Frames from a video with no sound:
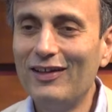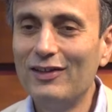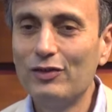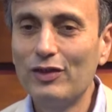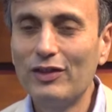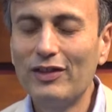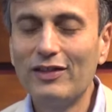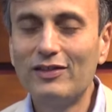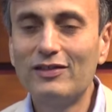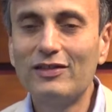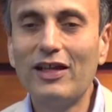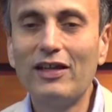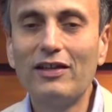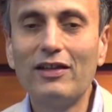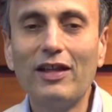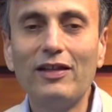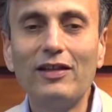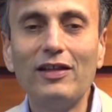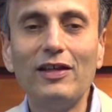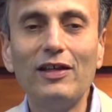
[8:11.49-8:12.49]
So they said
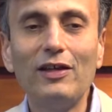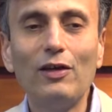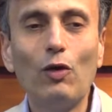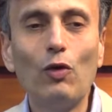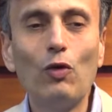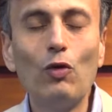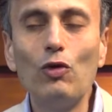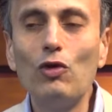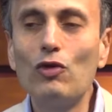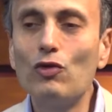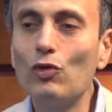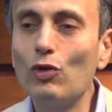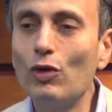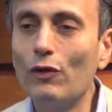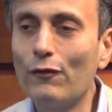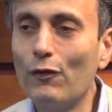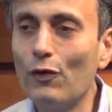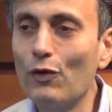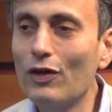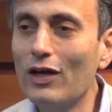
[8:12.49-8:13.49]
that the old rule
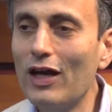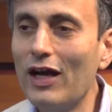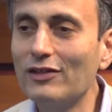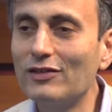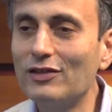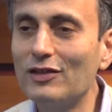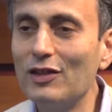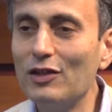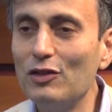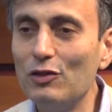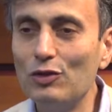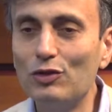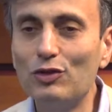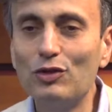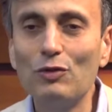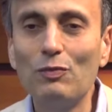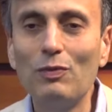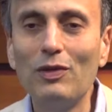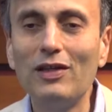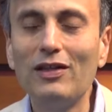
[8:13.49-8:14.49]
of forecasting
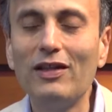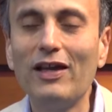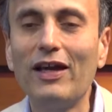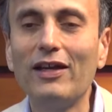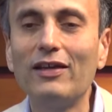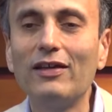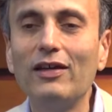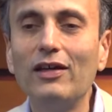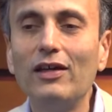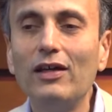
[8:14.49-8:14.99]
used to be that